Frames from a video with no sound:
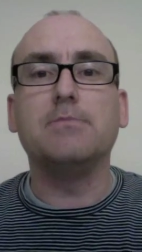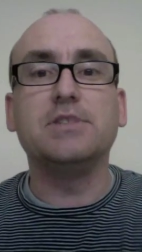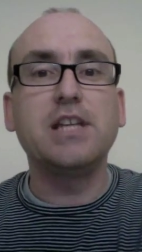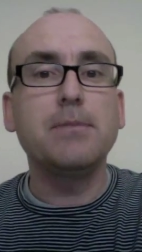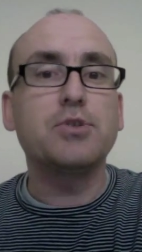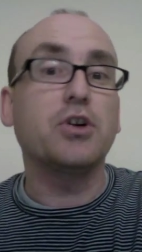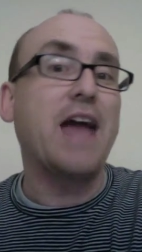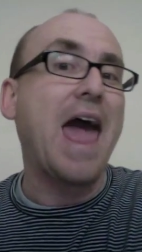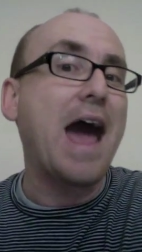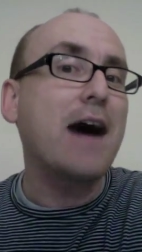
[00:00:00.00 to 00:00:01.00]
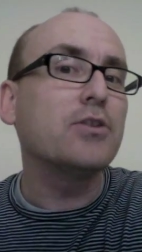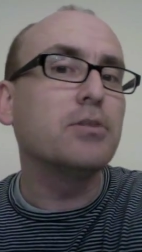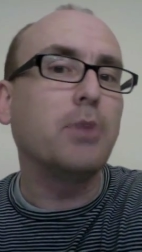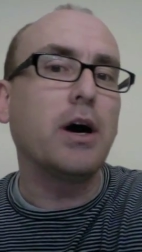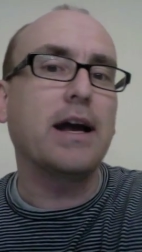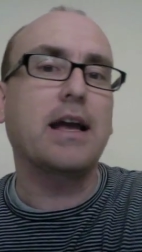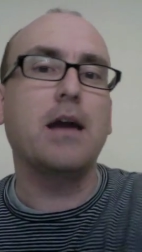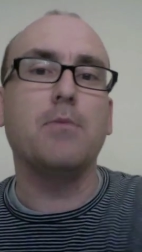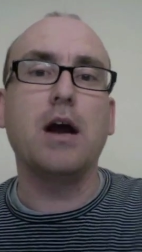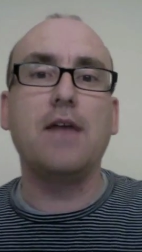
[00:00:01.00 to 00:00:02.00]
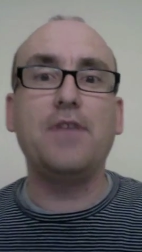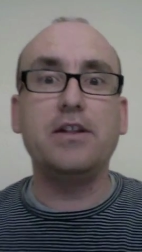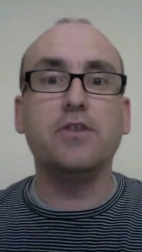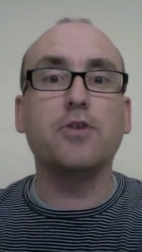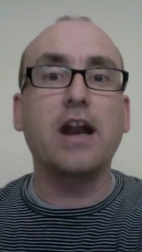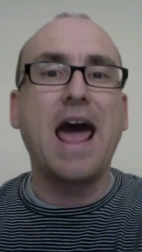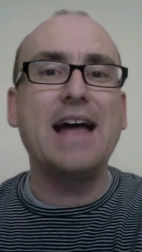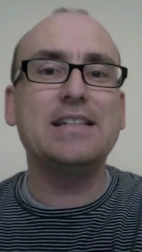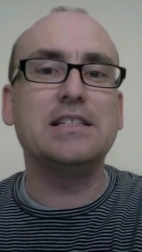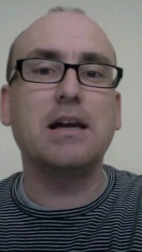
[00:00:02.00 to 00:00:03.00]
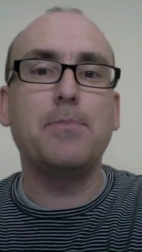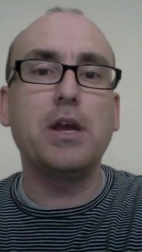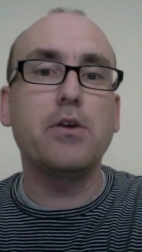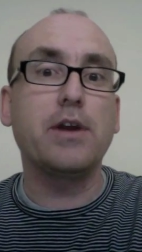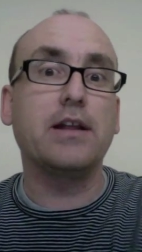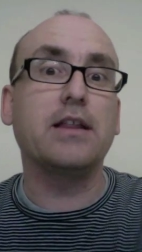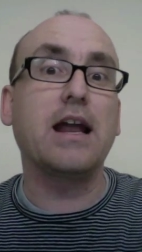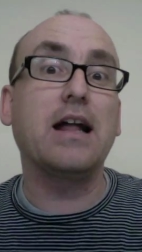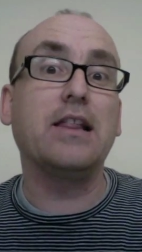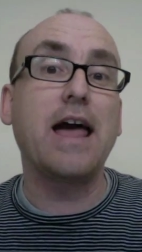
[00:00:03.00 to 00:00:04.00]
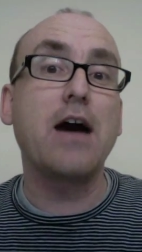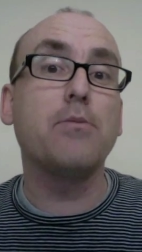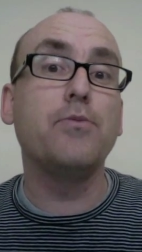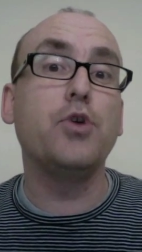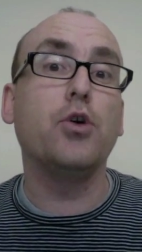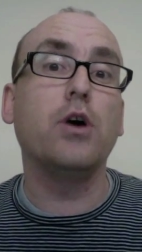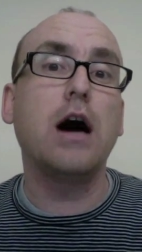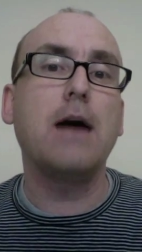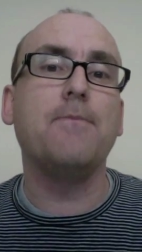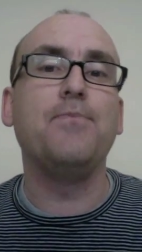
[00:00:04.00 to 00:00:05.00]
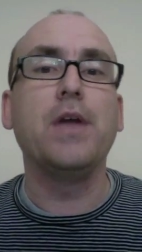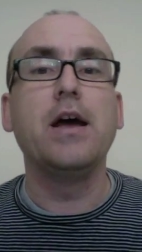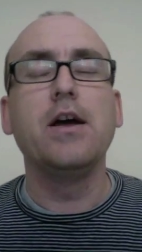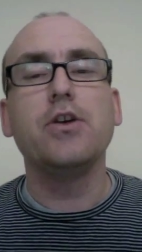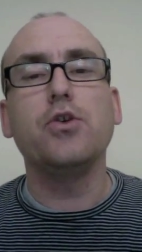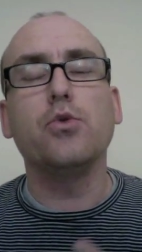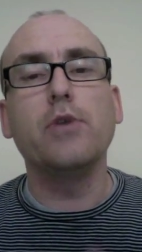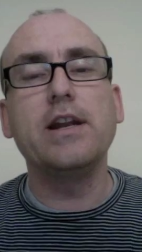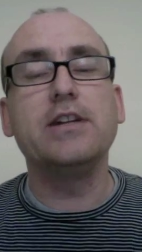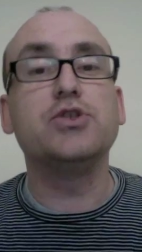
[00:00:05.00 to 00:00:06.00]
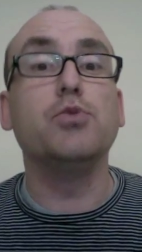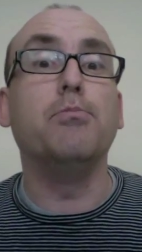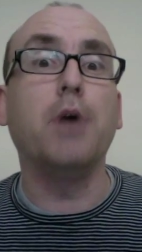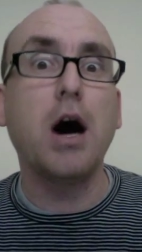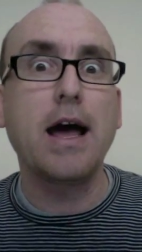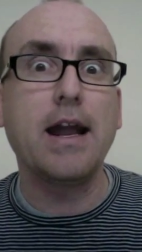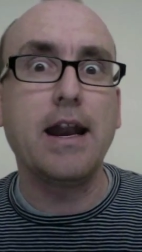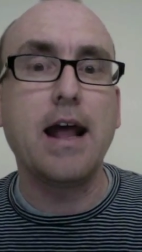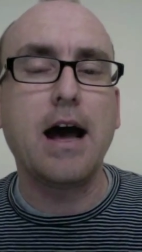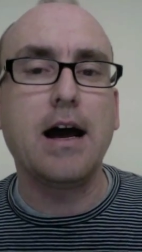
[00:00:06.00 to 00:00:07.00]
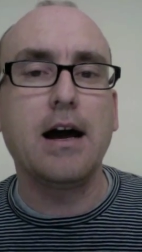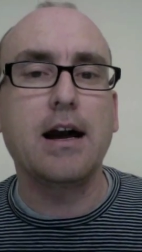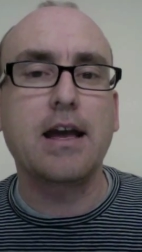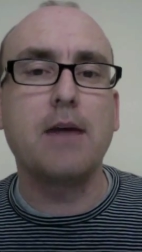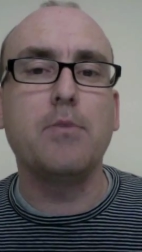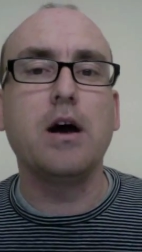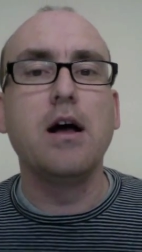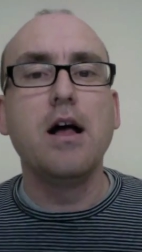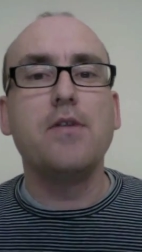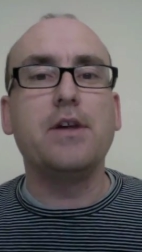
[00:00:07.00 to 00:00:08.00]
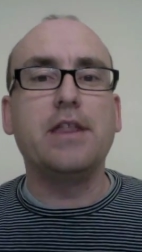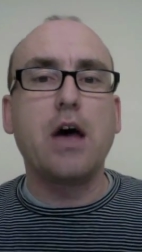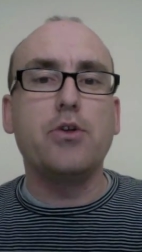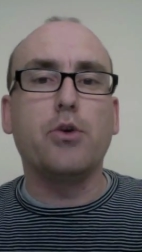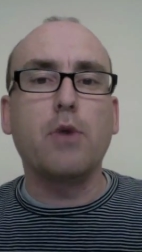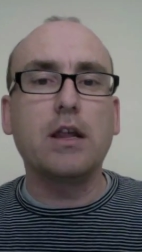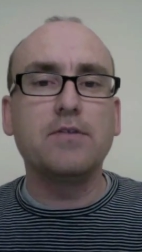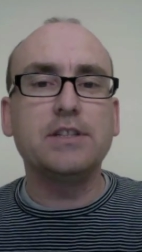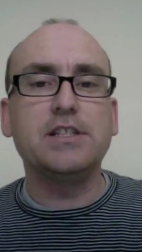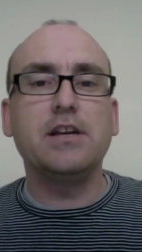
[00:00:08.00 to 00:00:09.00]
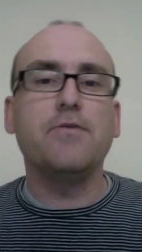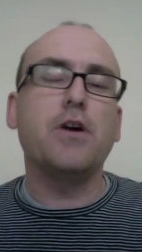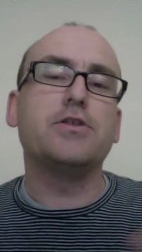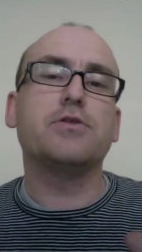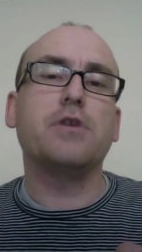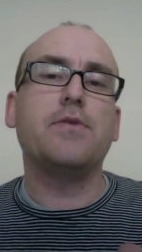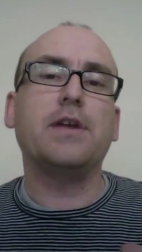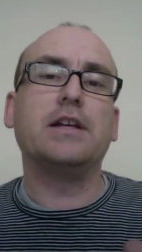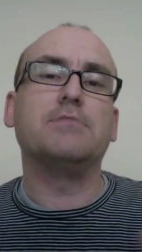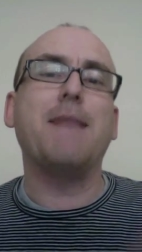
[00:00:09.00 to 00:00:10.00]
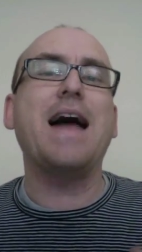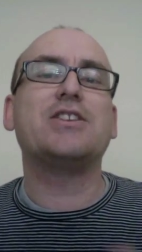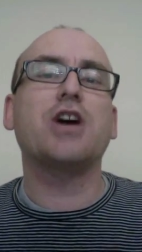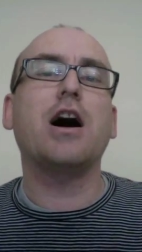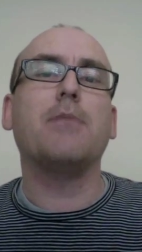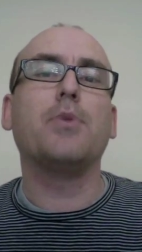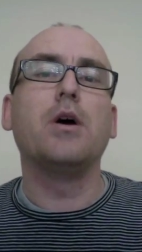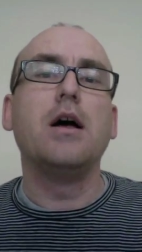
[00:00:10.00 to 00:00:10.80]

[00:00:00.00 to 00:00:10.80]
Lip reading: tips on how to buy a camera, and then you've got ads appearing that allow your reader to buy a camera, then the relevancy of those 3 things match up,